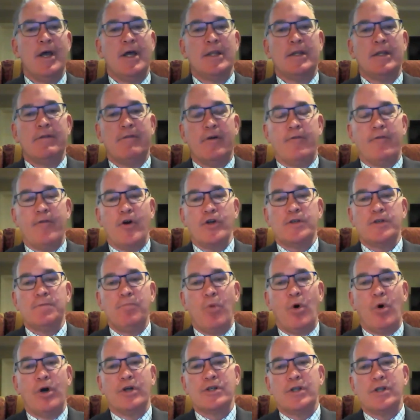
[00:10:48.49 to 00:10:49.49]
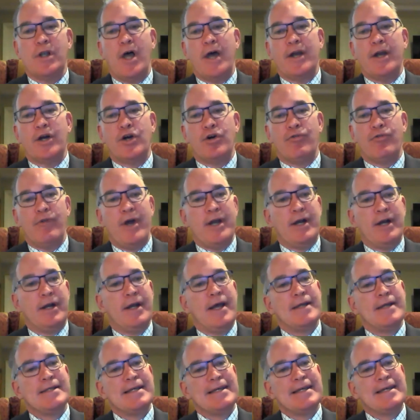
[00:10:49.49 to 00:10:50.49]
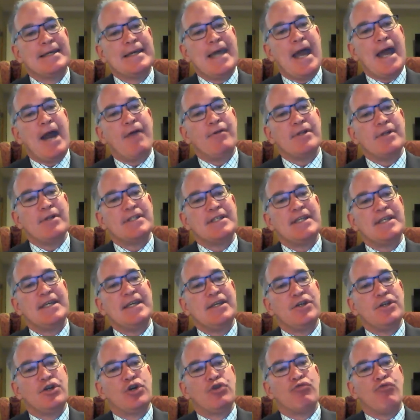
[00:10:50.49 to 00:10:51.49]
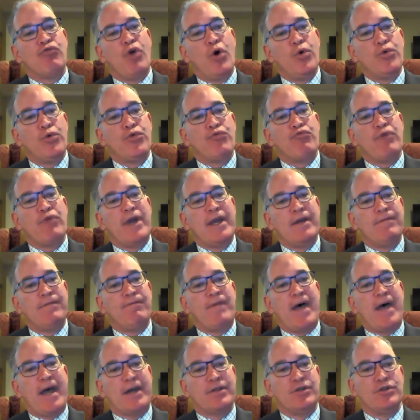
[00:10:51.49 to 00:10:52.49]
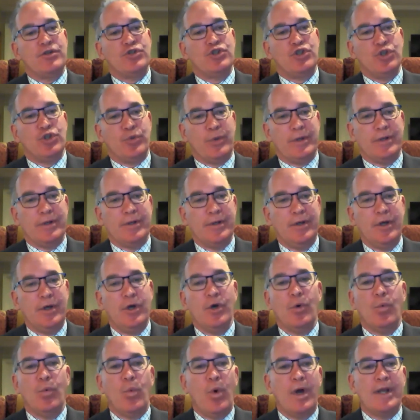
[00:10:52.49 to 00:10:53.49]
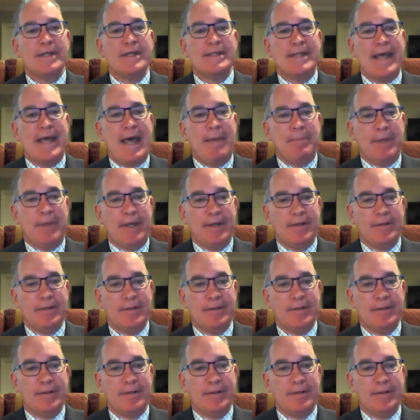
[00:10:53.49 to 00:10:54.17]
The reverse mortgage line of credit has a guaranteed growth rate factor to it. What does that mean?